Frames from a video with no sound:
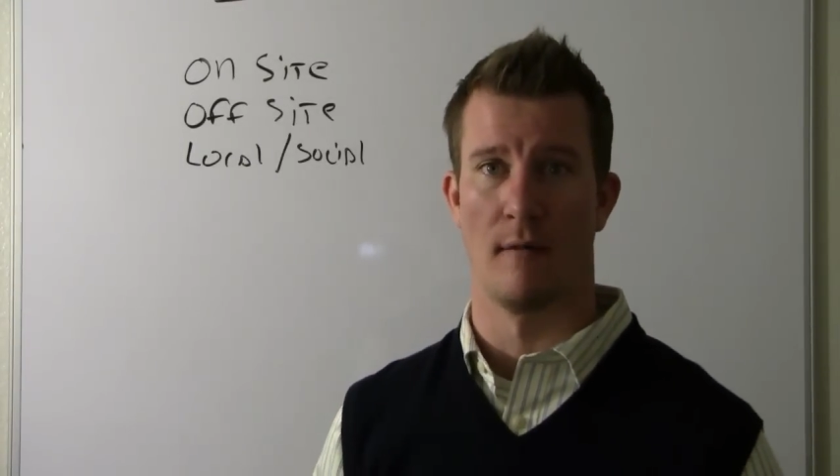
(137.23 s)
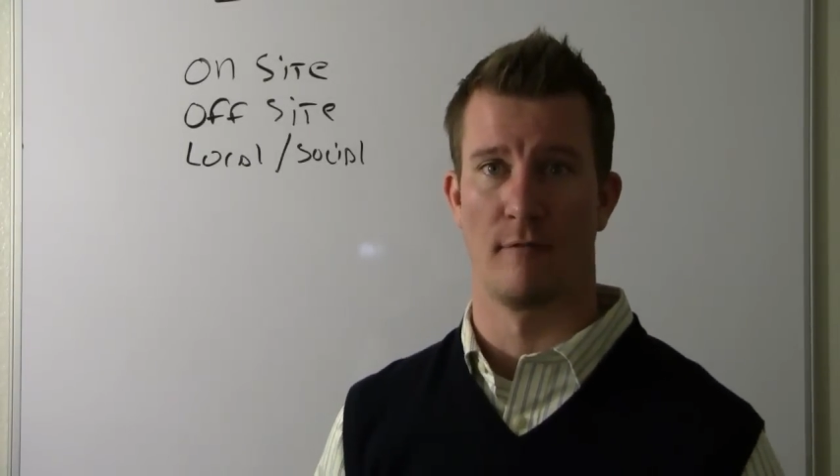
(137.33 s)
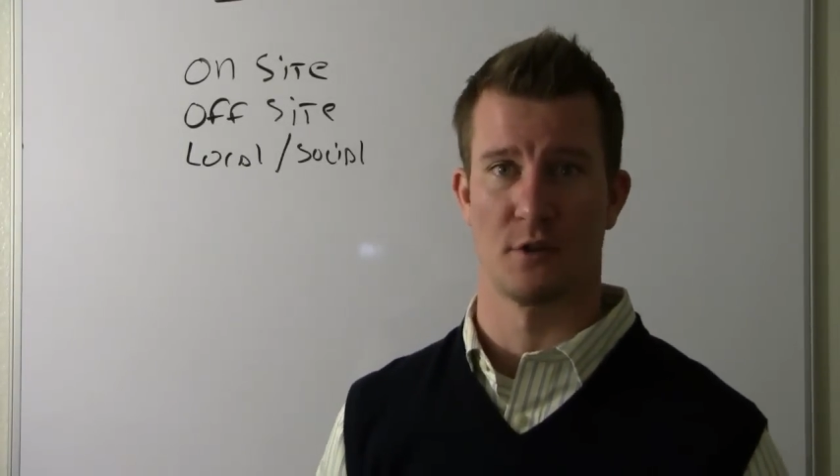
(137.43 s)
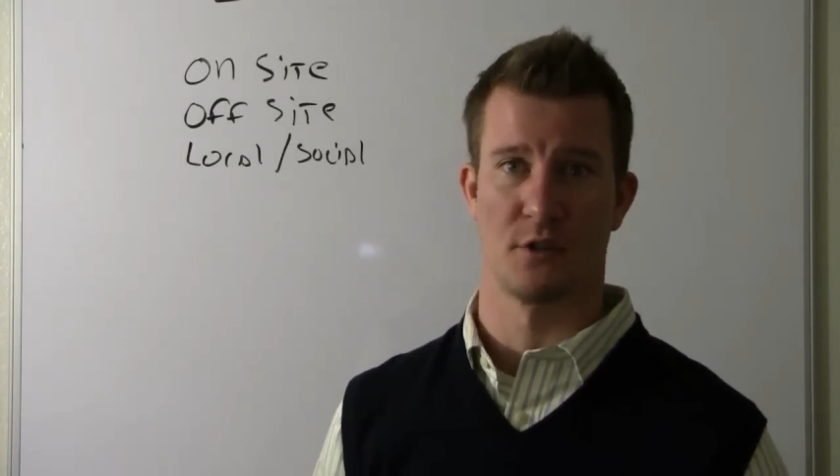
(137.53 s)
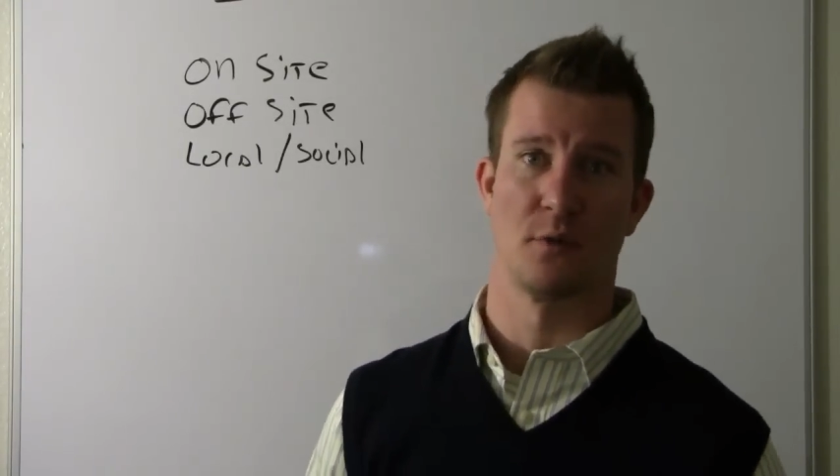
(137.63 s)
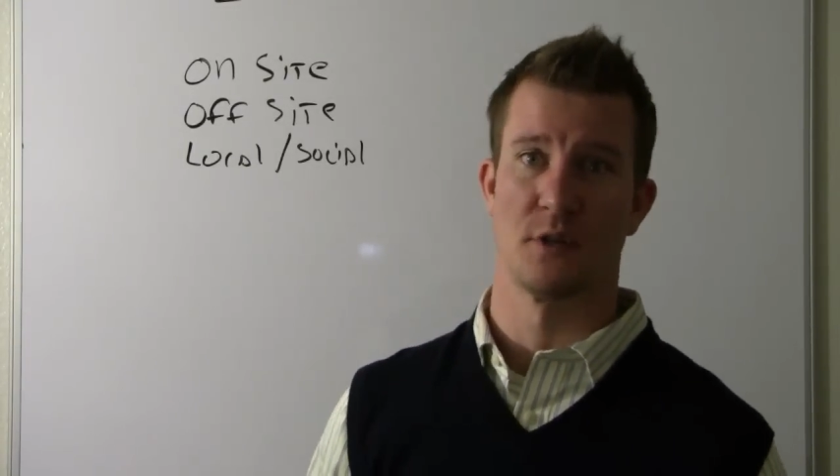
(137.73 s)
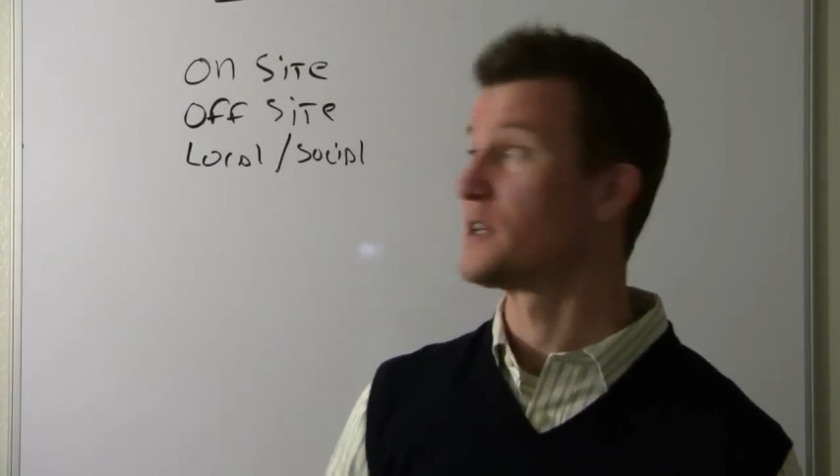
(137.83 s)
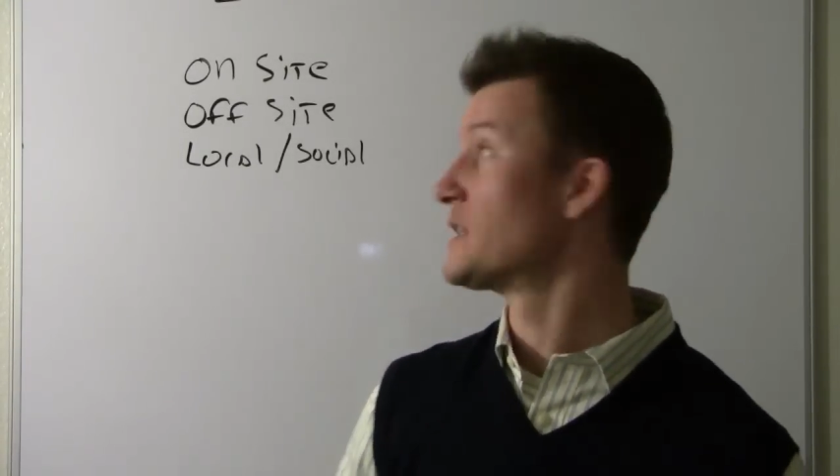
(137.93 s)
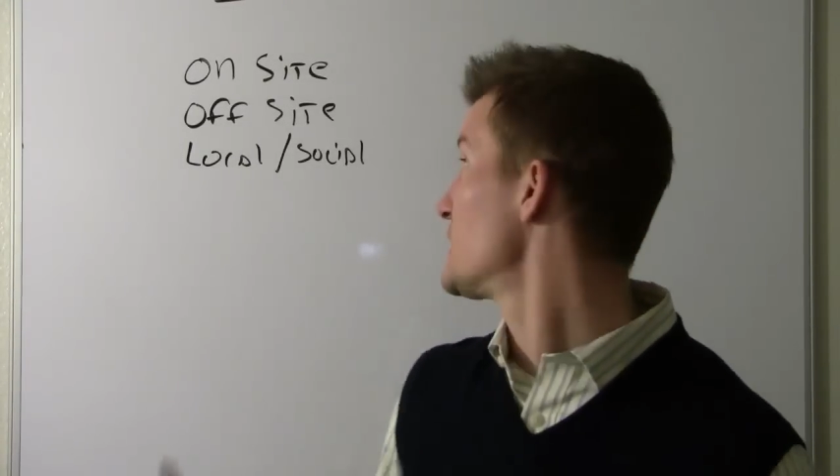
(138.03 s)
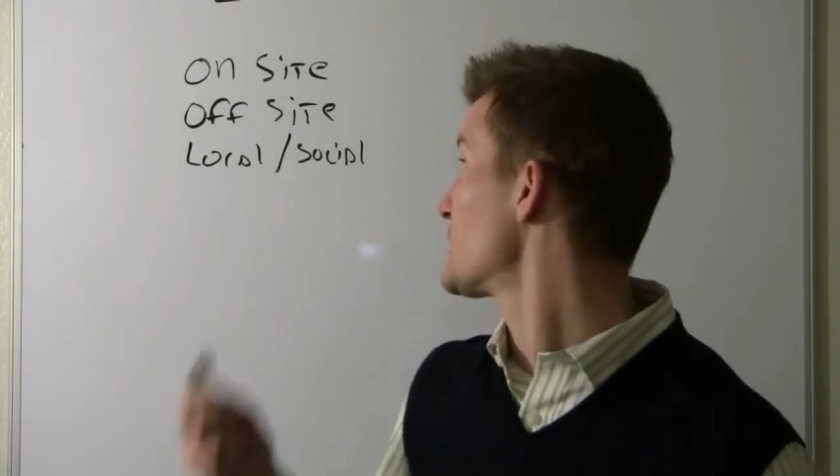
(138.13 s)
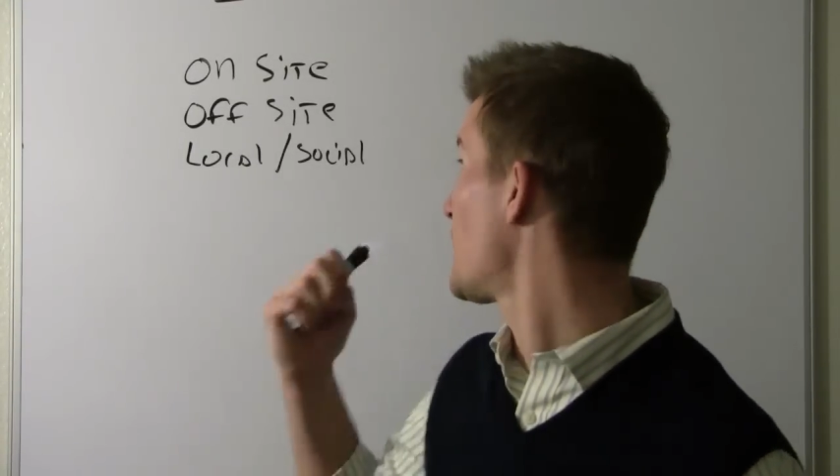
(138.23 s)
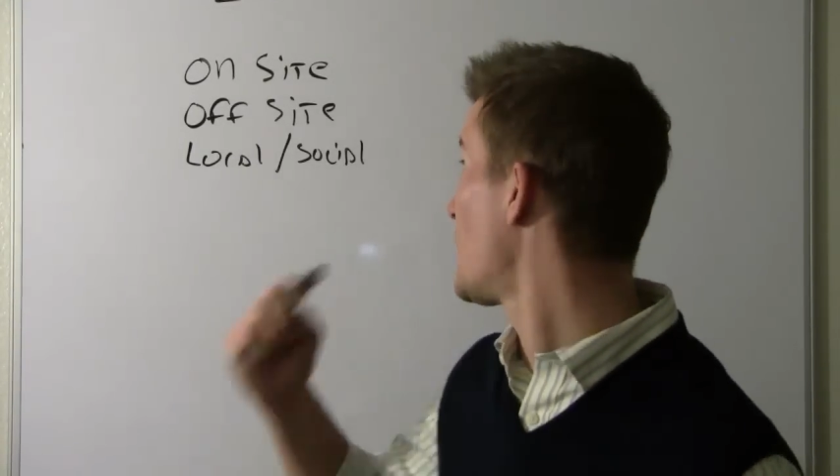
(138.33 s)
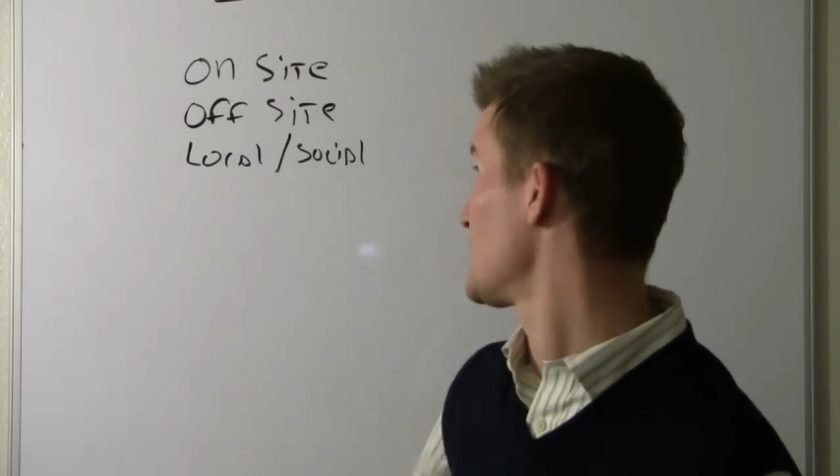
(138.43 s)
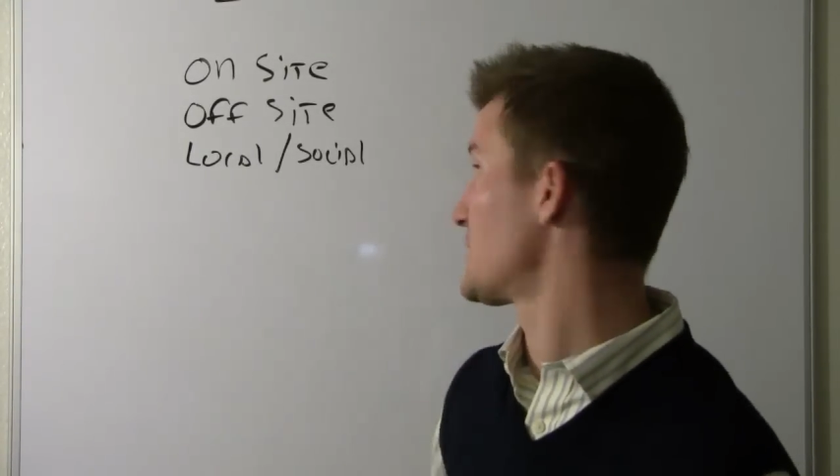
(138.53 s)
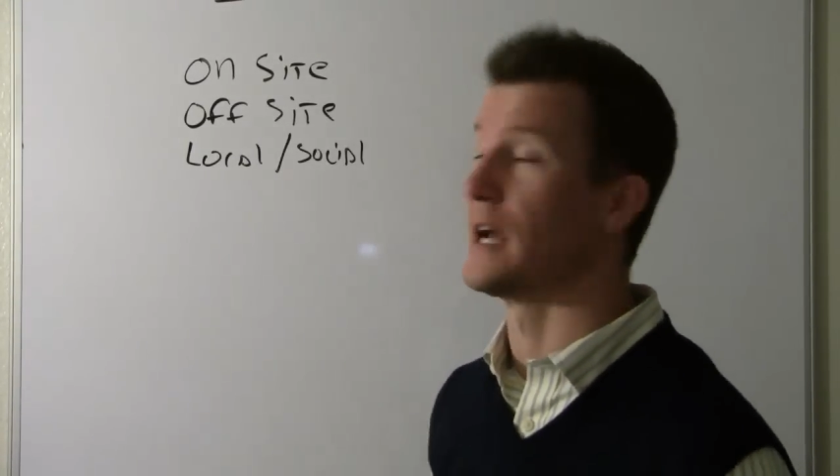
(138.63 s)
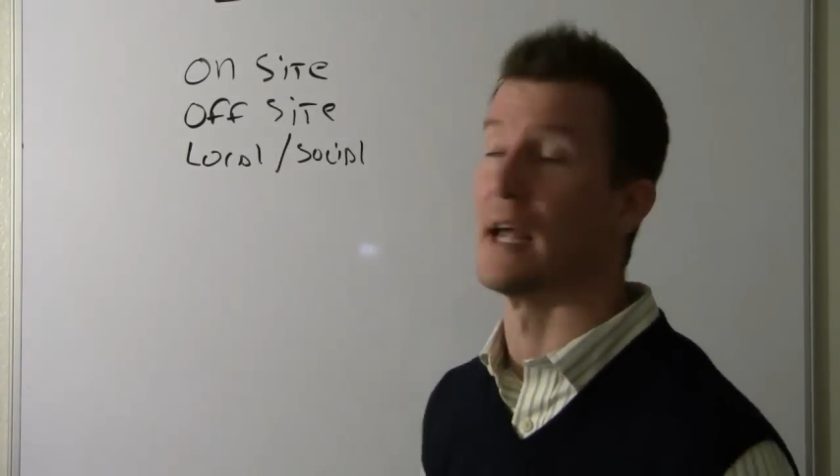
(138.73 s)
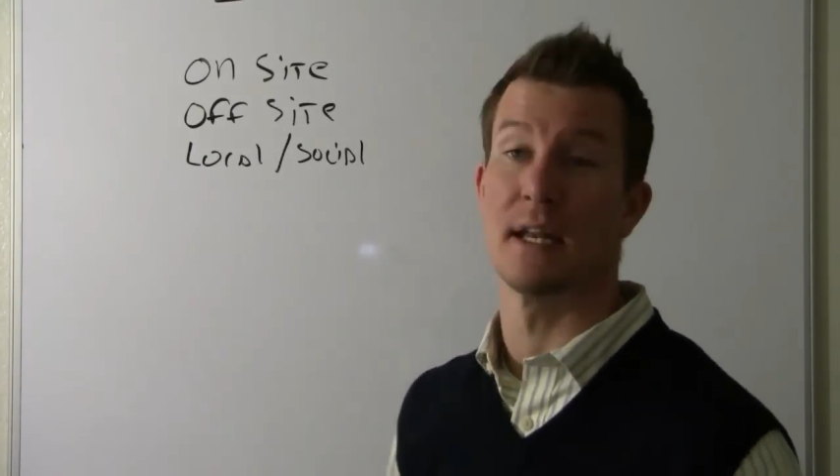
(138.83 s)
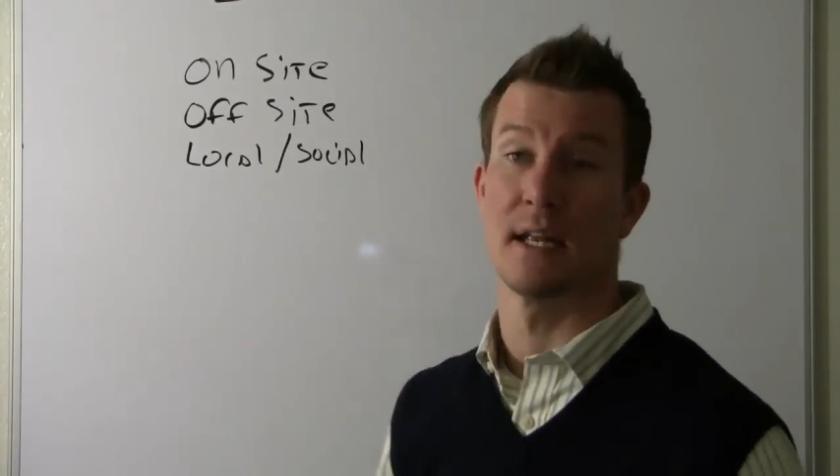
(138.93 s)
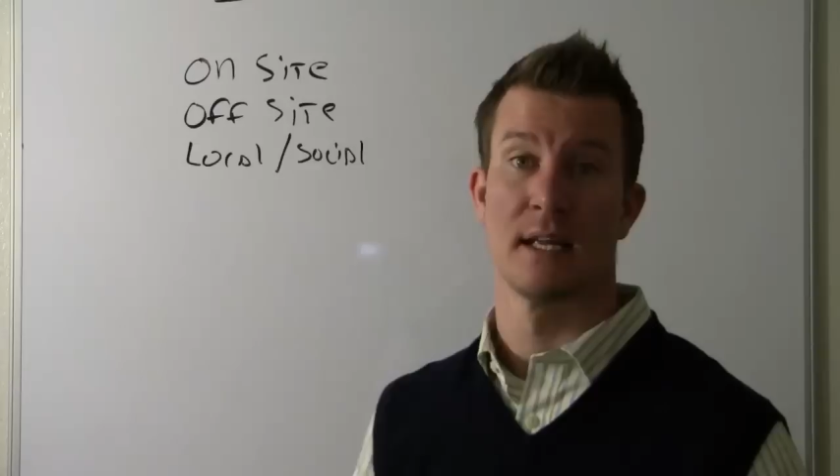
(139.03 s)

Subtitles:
First of which is on-site.